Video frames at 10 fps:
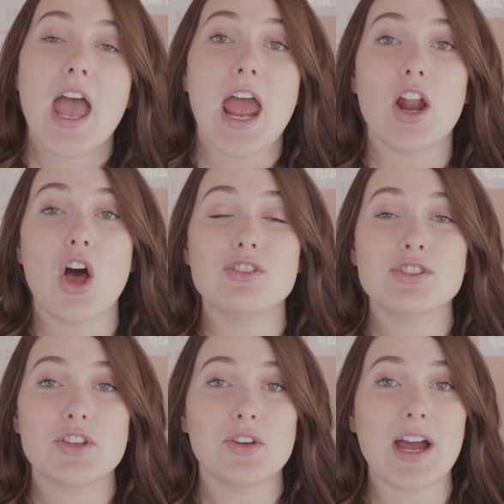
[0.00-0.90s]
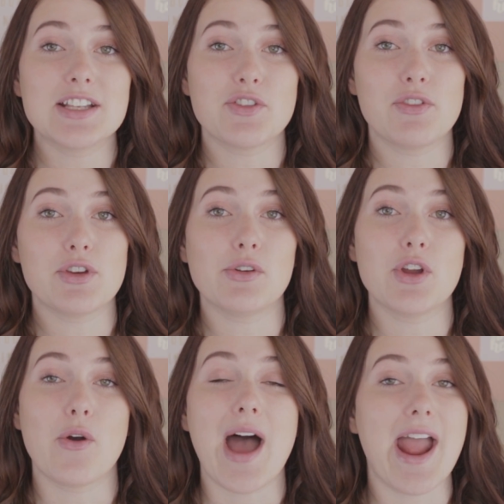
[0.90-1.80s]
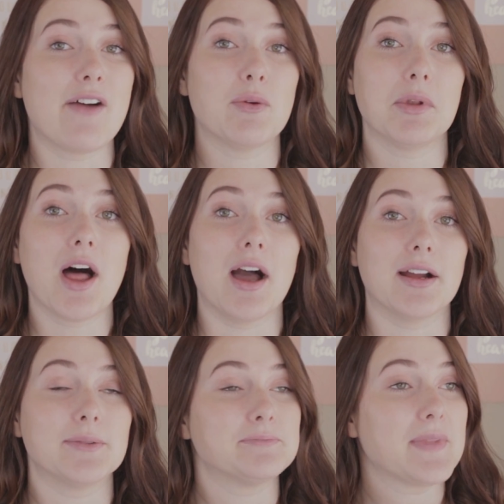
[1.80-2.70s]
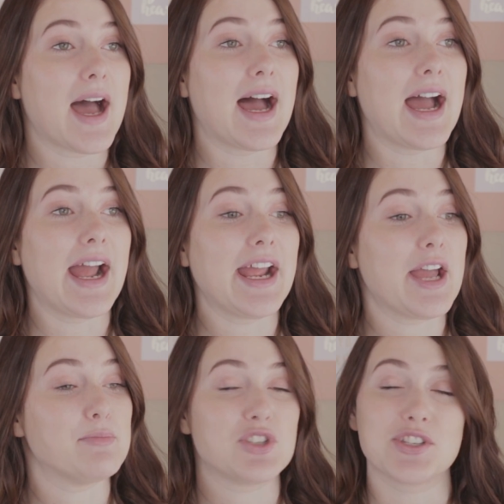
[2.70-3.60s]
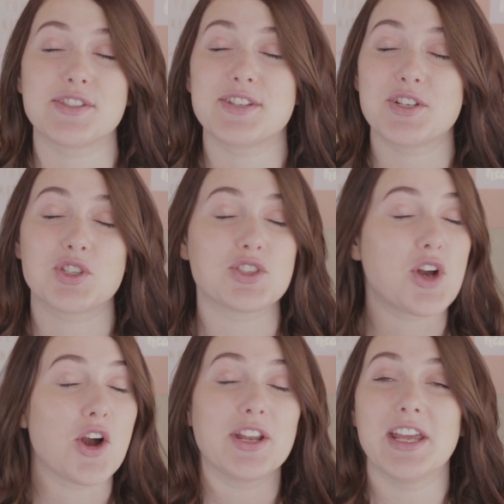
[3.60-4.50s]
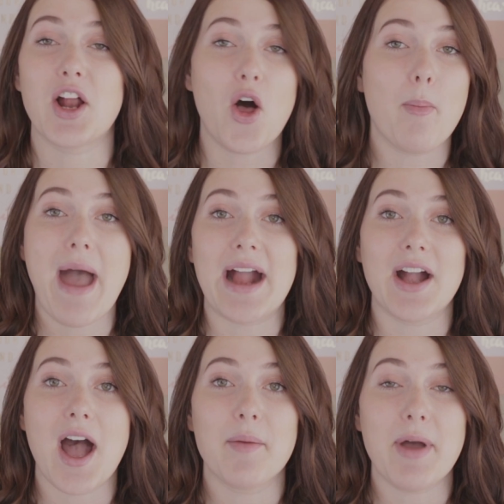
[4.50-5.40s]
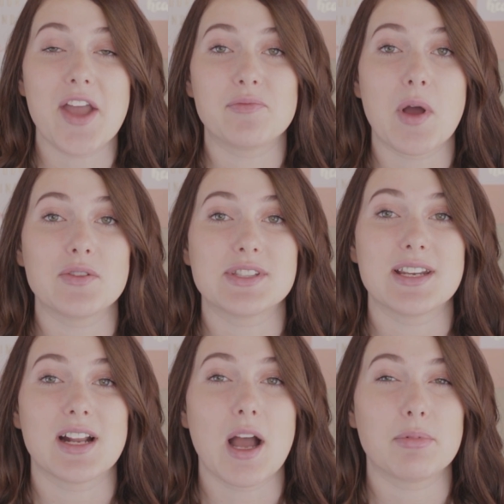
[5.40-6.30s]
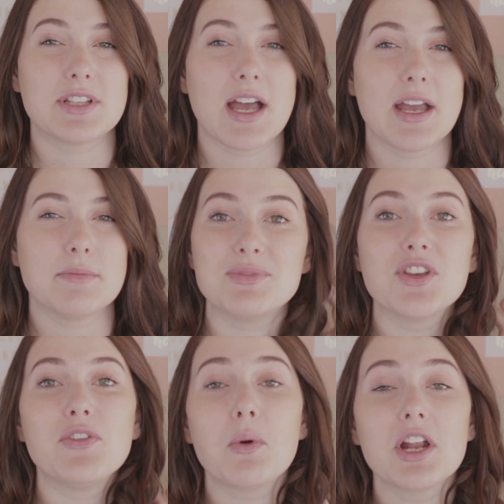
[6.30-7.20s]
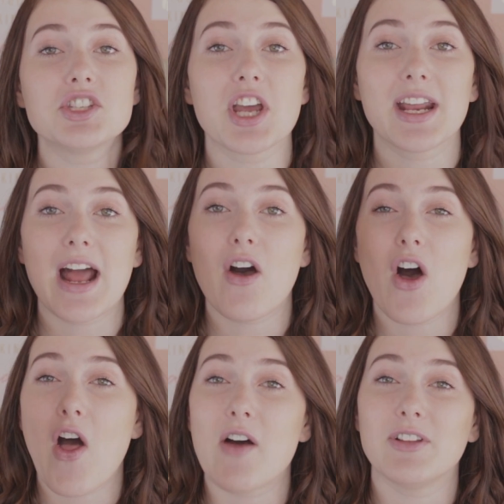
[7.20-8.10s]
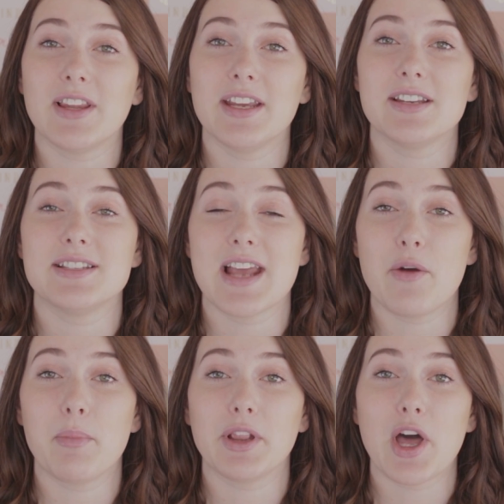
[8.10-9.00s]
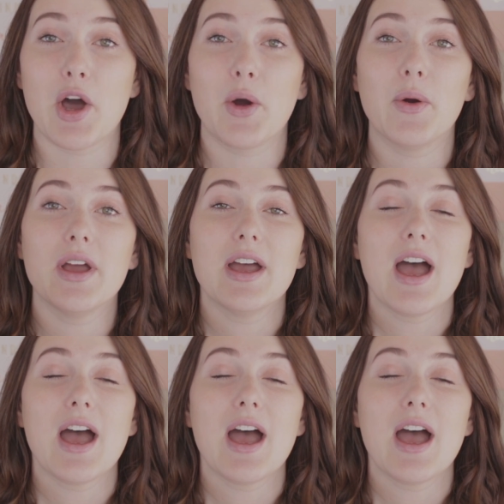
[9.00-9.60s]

And also, you guys, if you don't know, I have a blog. I am just starting it all back up. I've posted a couple times, so if you want to check it out, I'll have it linked down below.